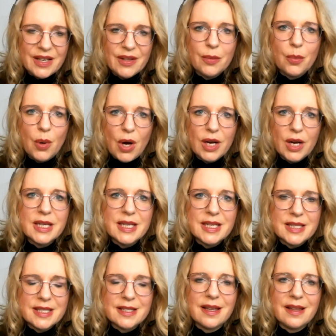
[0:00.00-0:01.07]
The one
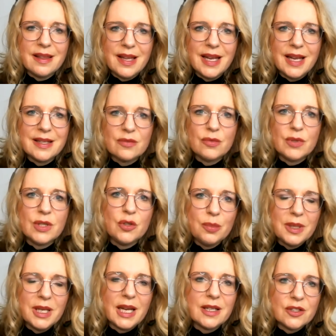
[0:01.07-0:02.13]
is that
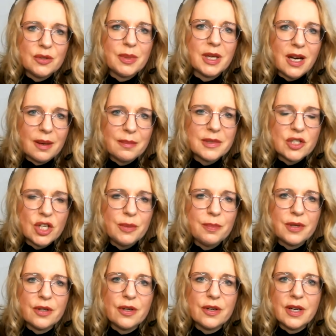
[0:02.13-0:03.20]
renewable energy become
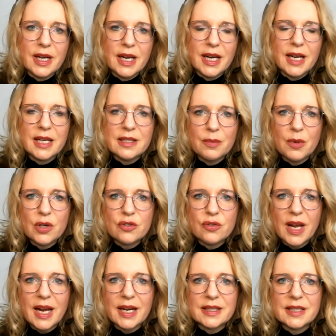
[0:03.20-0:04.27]
cheaper and more
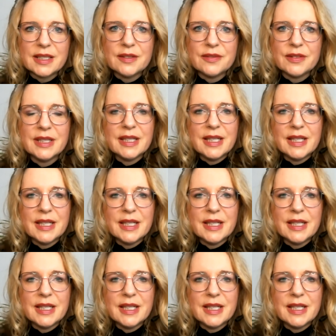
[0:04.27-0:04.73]
attractive.